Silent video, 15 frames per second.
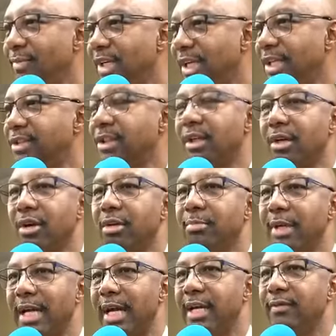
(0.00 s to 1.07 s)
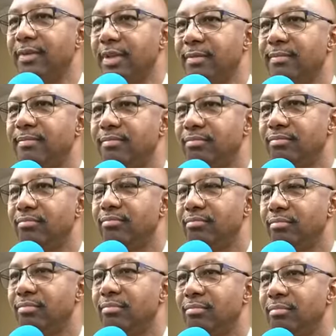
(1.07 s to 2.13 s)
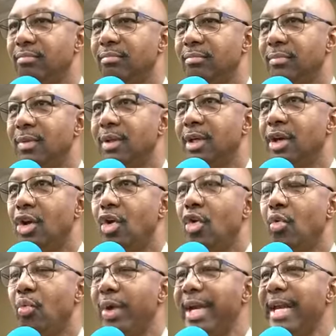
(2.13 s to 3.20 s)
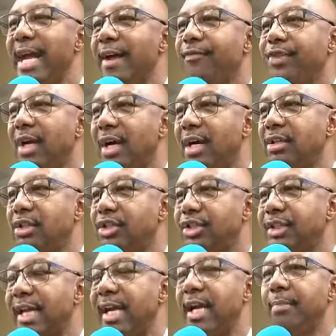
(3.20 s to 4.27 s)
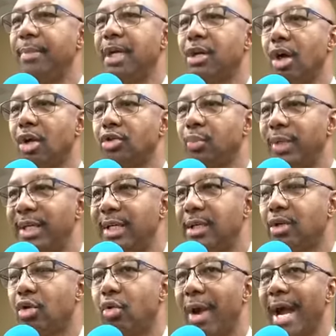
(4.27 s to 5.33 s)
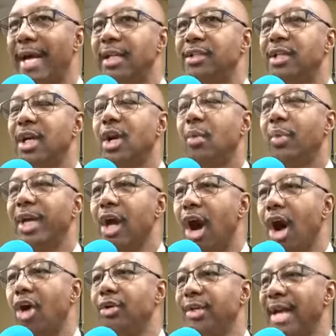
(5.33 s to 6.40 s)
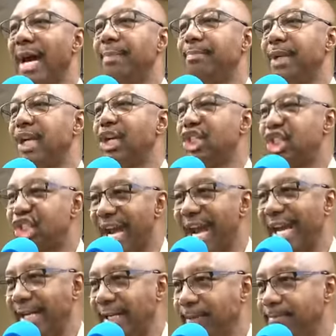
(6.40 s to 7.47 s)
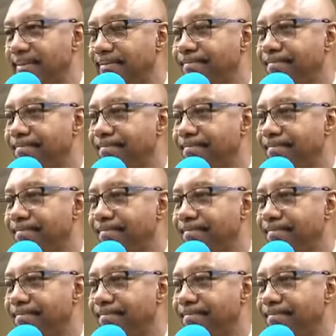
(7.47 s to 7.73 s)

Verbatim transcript: It's a learned behavior. That's right. We have to understand because we in Christ, we ought not be ashamed.